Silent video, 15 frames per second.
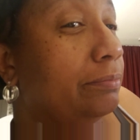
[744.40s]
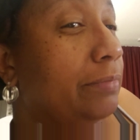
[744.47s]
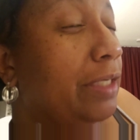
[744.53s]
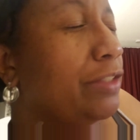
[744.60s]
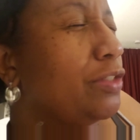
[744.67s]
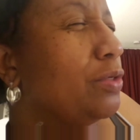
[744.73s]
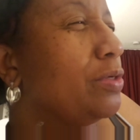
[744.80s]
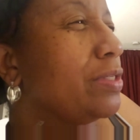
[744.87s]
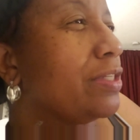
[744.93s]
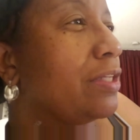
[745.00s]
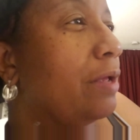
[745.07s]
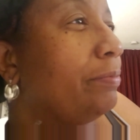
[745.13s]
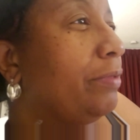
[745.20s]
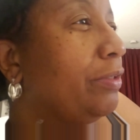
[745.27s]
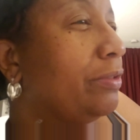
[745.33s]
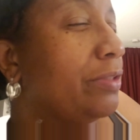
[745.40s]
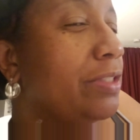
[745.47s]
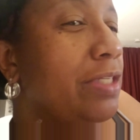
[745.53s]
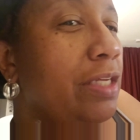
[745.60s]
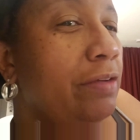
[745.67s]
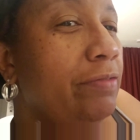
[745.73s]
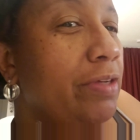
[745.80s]
I saw something on
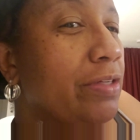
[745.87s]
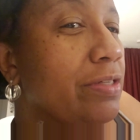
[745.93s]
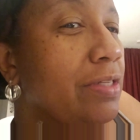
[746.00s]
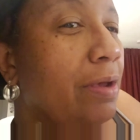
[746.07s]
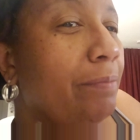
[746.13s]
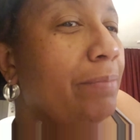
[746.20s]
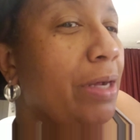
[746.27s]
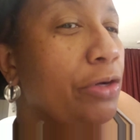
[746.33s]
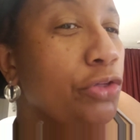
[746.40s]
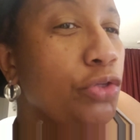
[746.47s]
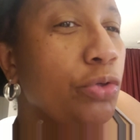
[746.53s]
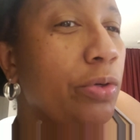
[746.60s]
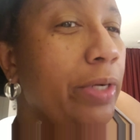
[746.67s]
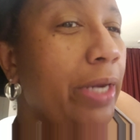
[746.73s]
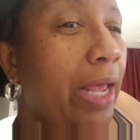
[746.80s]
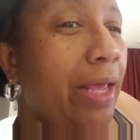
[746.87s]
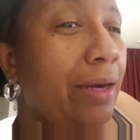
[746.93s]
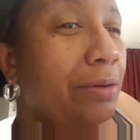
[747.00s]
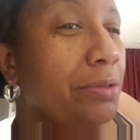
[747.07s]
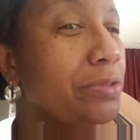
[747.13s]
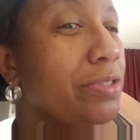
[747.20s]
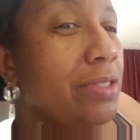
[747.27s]
TV or something about a
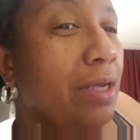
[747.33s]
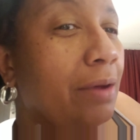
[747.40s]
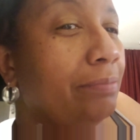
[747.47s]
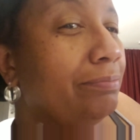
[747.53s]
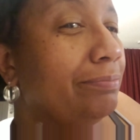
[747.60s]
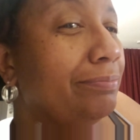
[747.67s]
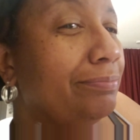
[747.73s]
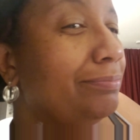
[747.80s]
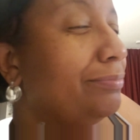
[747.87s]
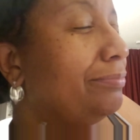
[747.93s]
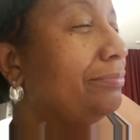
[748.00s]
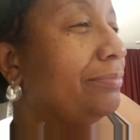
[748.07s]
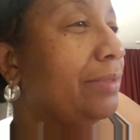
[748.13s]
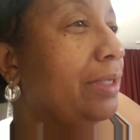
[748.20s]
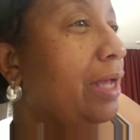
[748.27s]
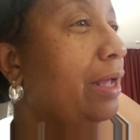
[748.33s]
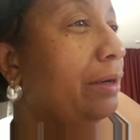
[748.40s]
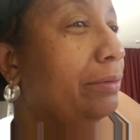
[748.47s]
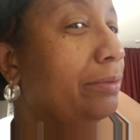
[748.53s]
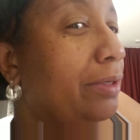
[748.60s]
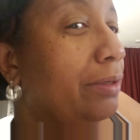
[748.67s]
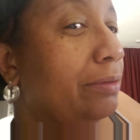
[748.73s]
tornado or something. I
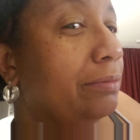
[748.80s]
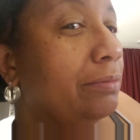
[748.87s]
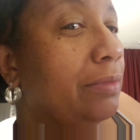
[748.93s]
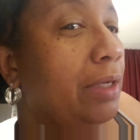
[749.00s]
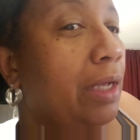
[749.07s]
don't know.